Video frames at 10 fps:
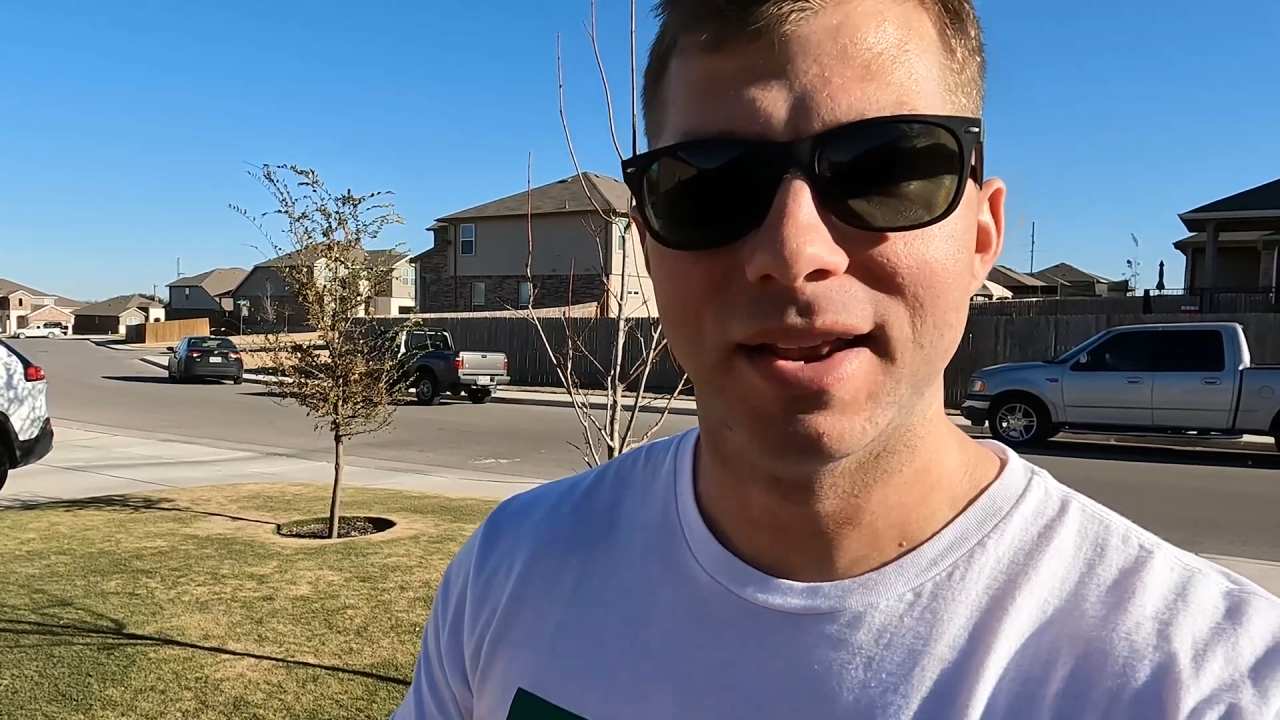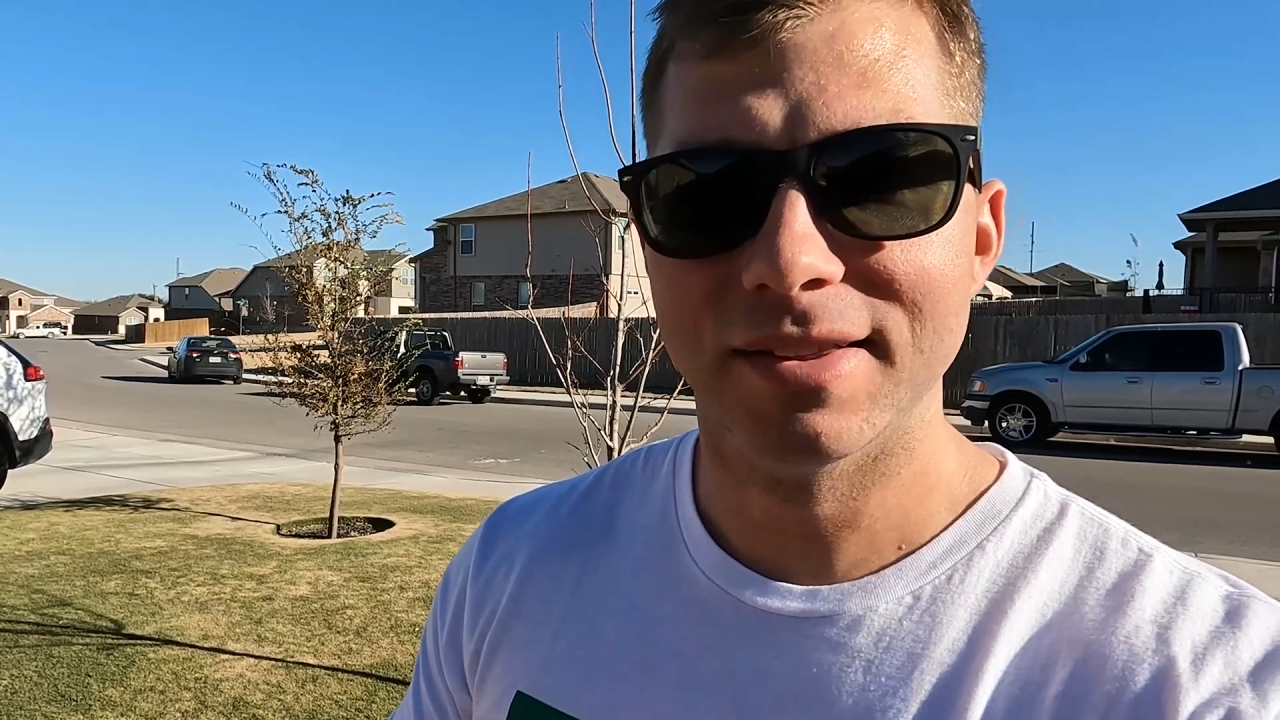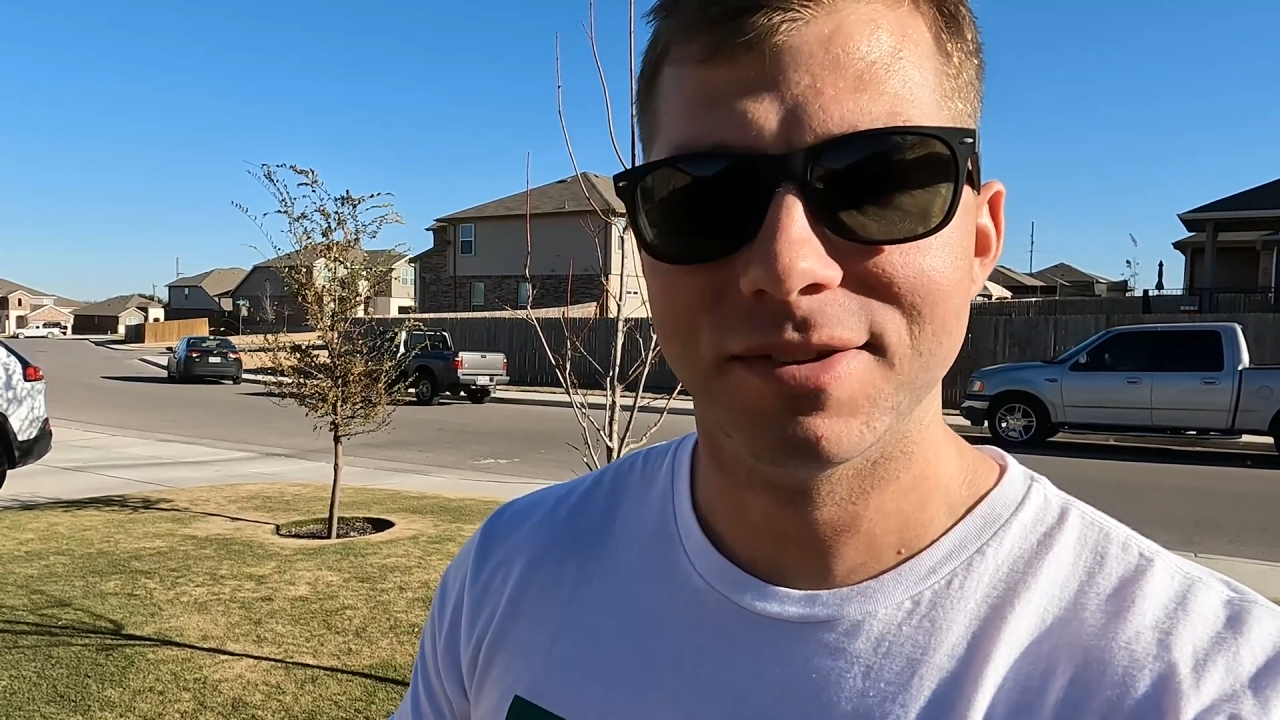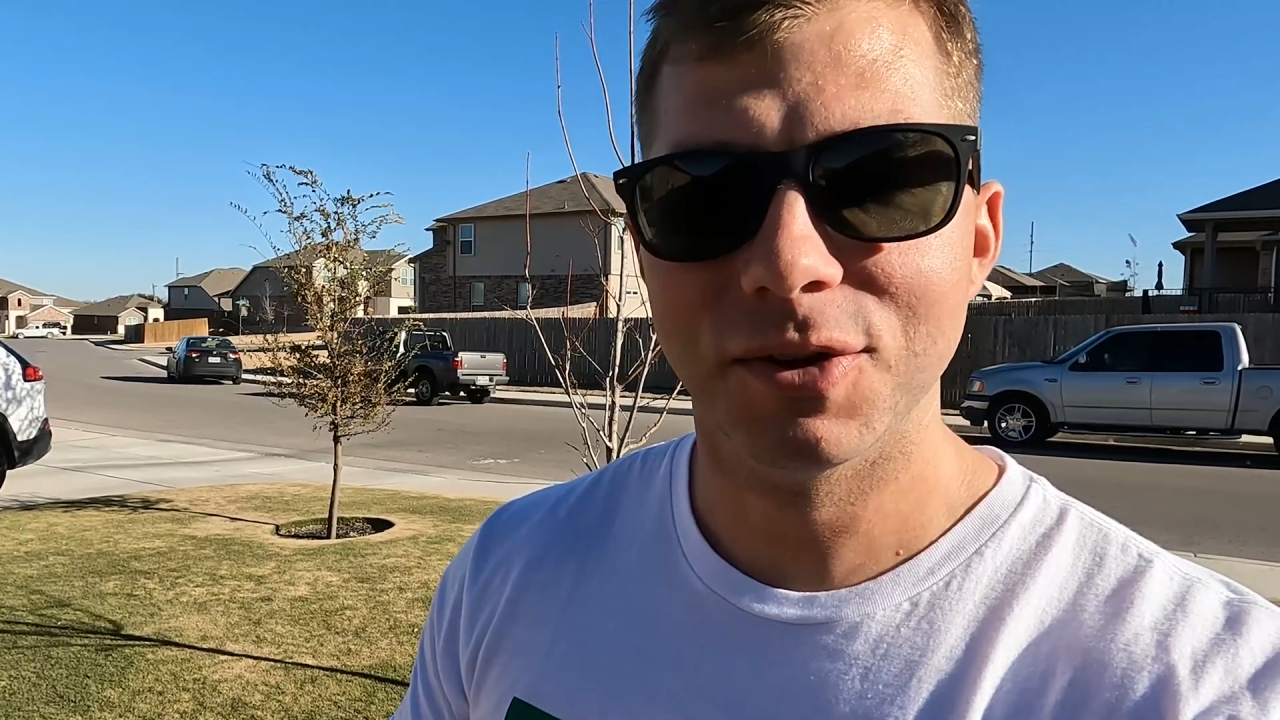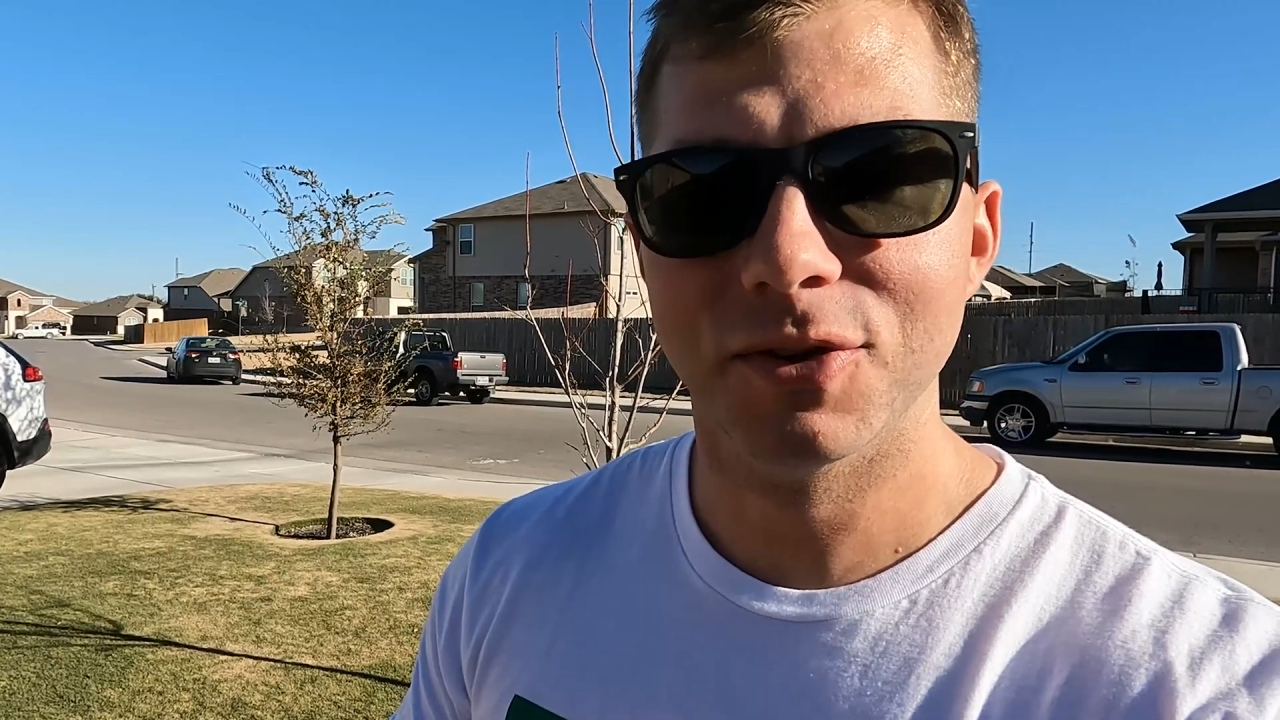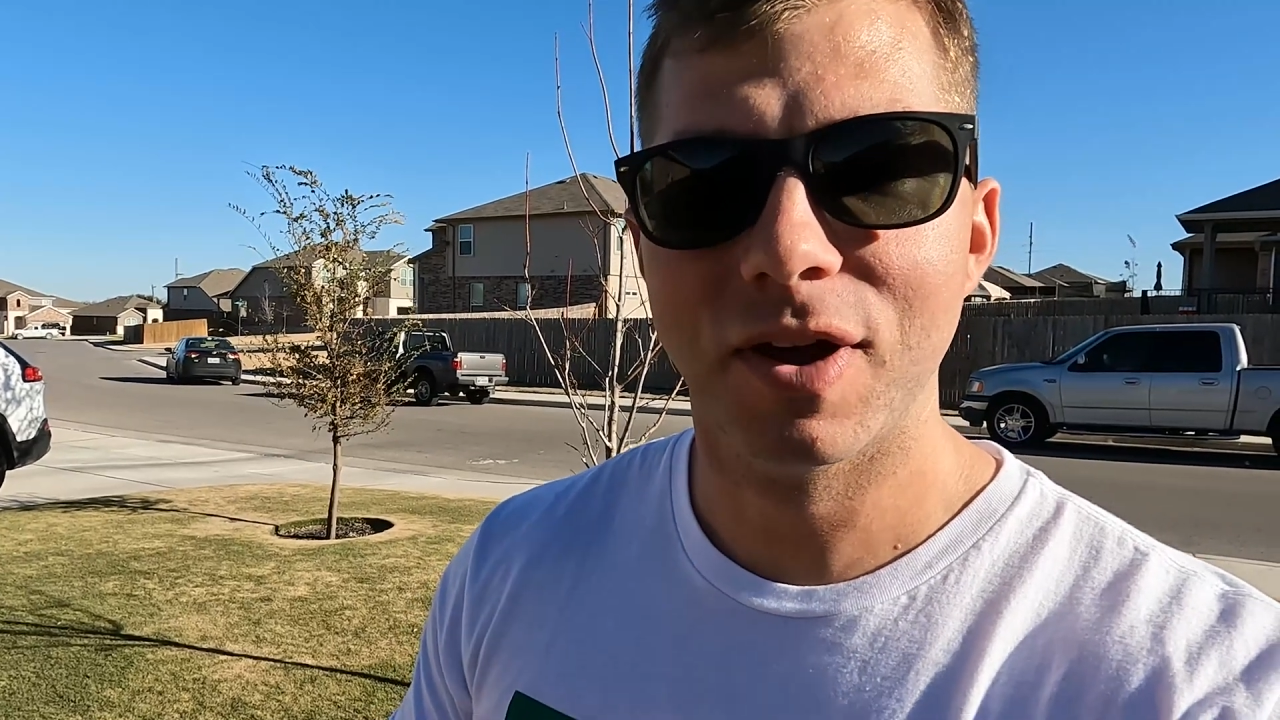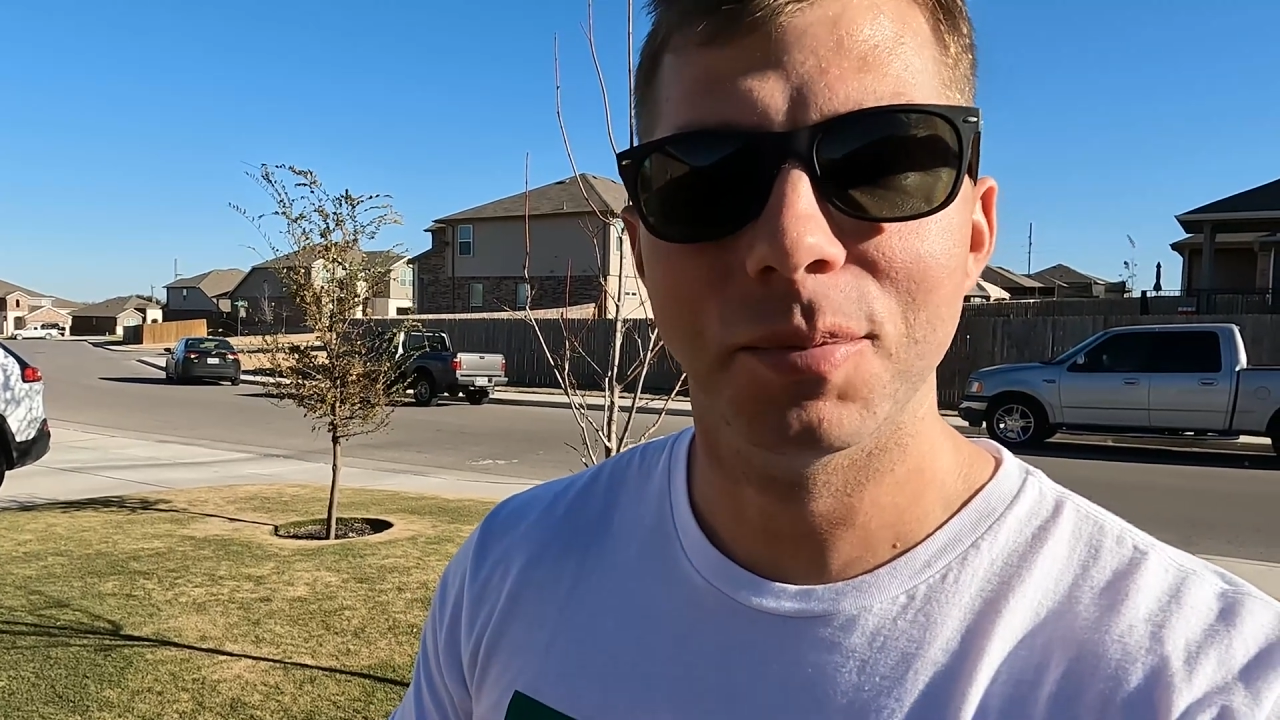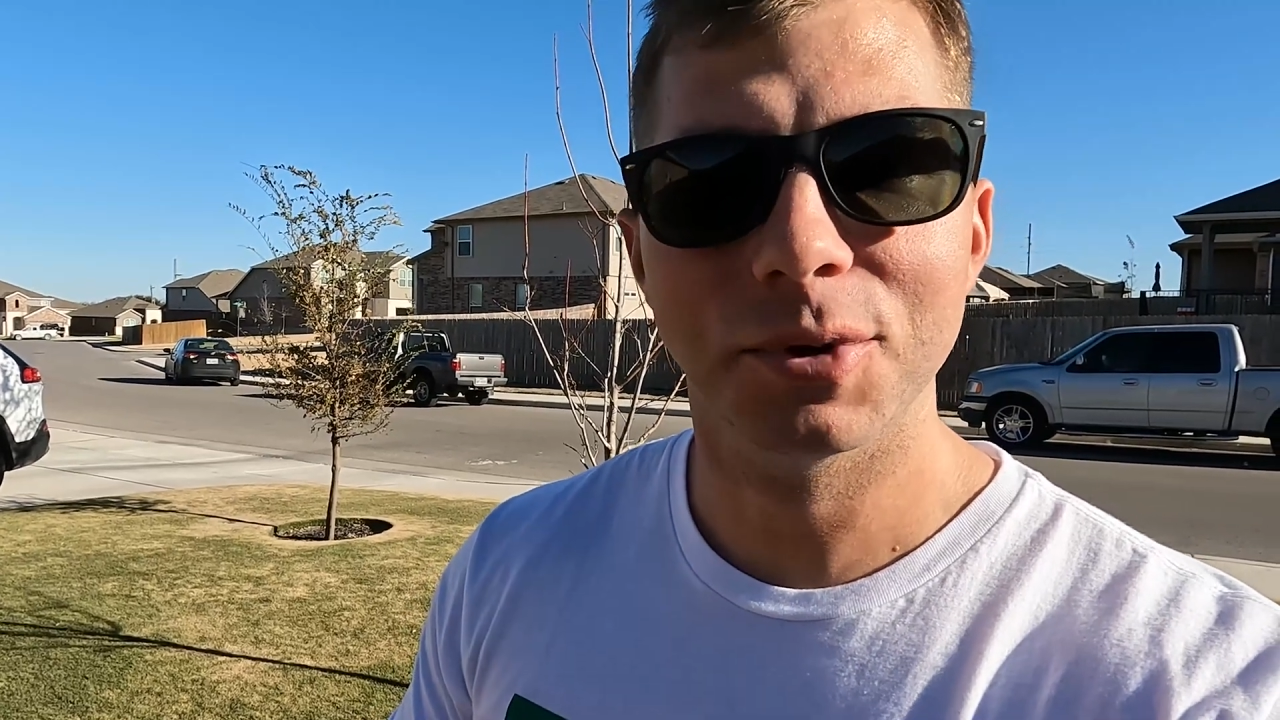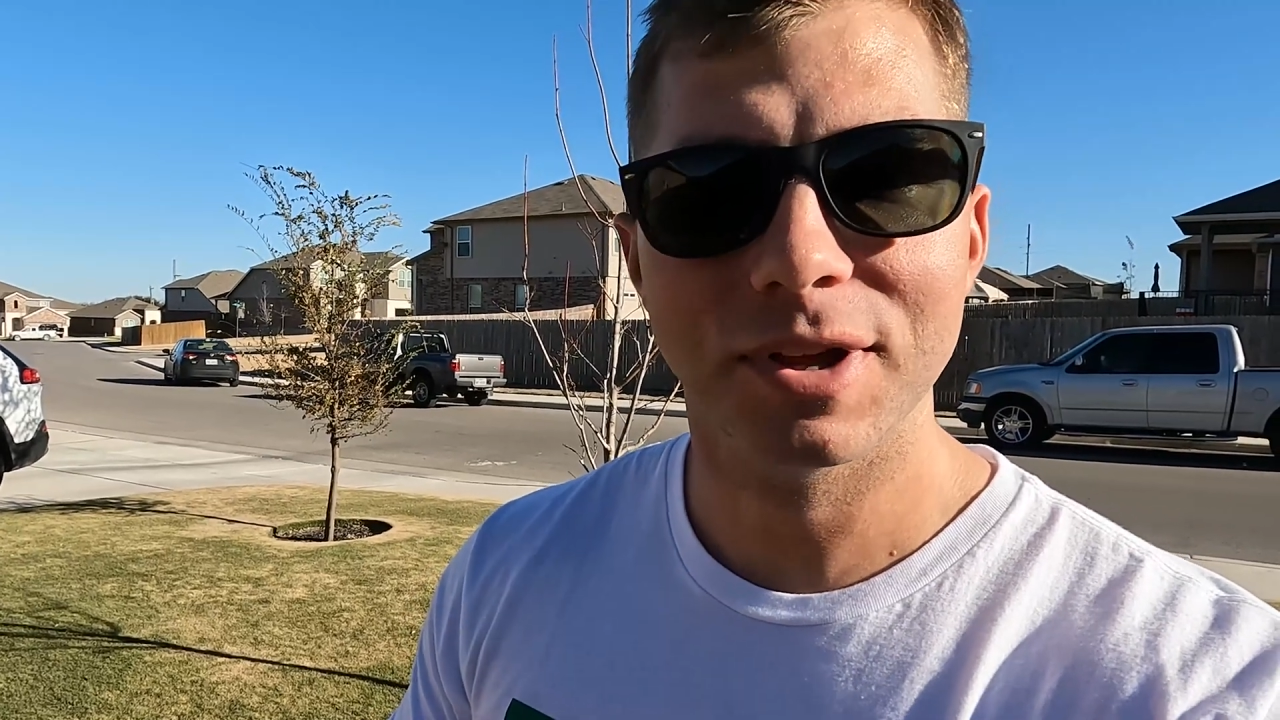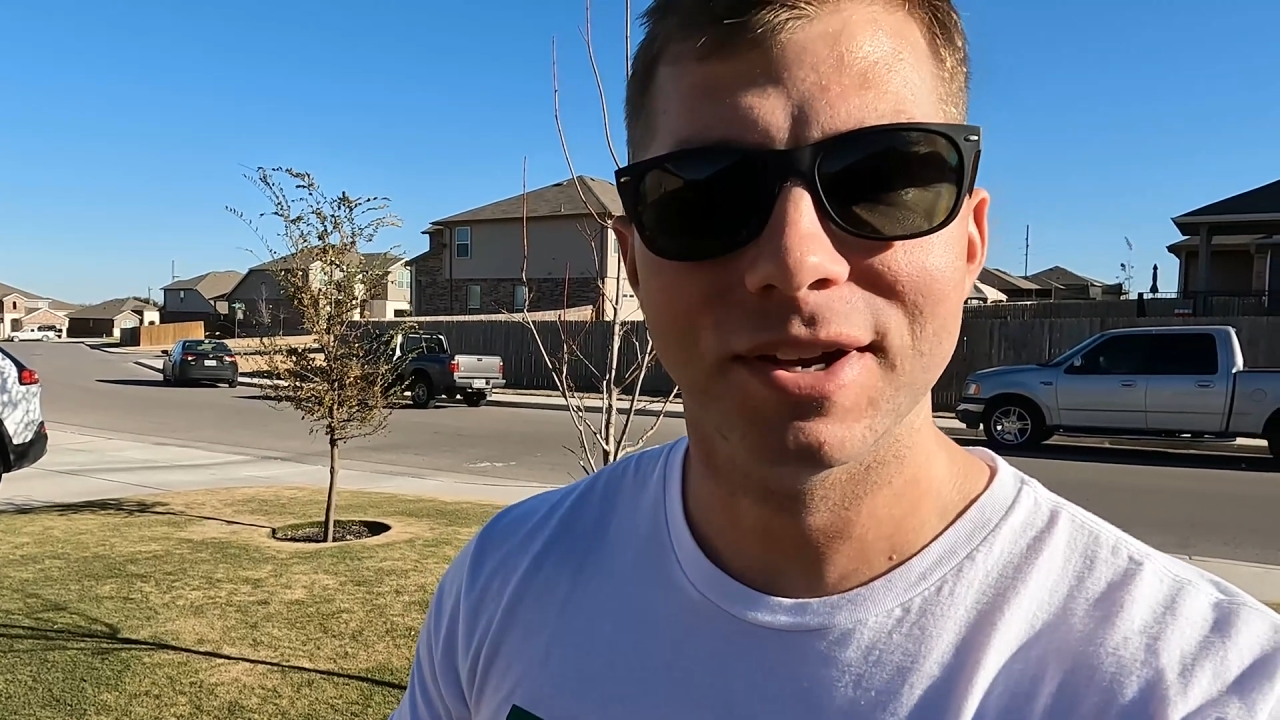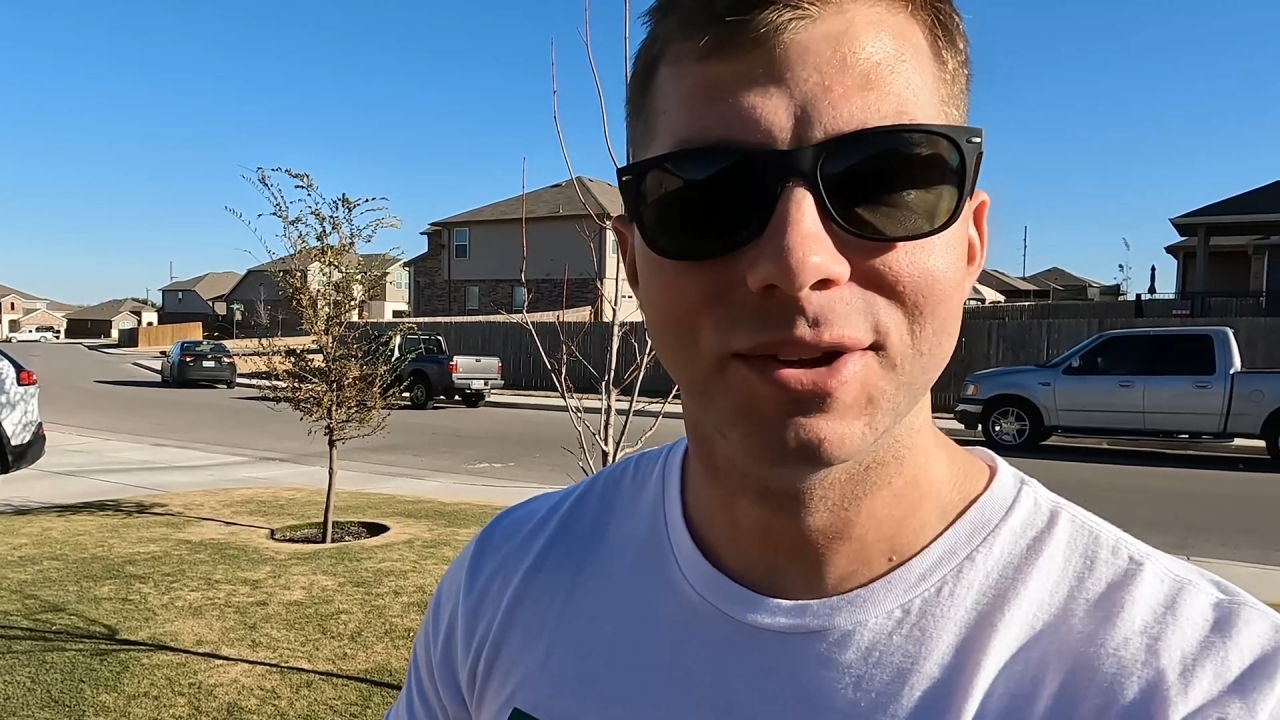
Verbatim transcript: until you're able to get